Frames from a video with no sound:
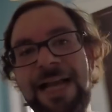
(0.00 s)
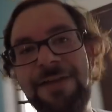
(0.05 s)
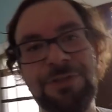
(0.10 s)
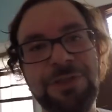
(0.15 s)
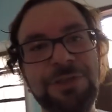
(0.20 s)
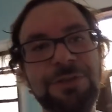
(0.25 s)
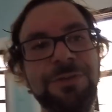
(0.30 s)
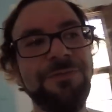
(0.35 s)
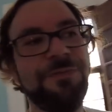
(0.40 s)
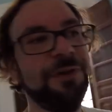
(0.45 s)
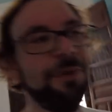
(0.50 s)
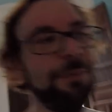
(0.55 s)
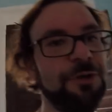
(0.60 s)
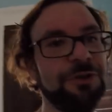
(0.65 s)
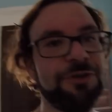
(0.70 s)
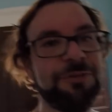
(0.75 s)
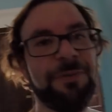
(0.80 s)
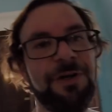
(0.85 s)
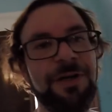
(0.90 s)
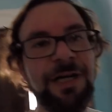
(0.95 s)
afternoon for the
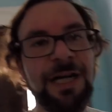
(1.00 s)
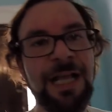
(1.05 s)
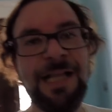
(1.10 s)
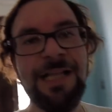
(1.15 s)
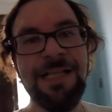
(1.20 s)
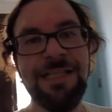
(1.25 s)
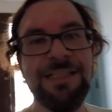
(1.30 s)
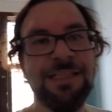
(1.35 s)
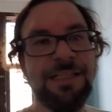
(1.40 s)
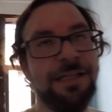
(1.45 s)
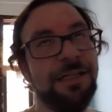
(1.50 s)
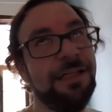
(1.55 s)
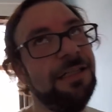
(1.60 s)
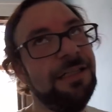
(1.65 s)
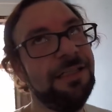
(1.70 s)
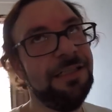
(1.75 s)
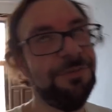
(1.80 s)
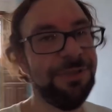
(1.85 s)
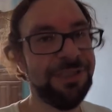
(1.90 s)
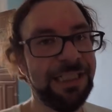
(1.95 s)
most part, uh,
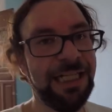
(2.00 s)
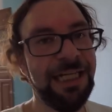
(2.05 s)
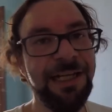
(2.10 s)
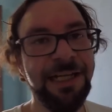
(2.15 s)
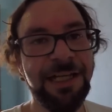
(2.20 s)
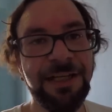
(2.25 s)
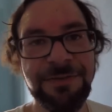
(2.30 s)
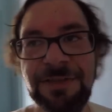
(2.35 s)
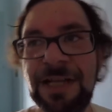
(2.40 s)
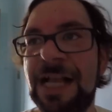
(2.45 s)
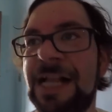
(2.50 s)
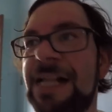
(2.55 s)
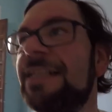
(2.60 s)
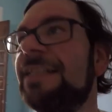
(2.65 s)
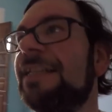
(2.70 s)
which I love.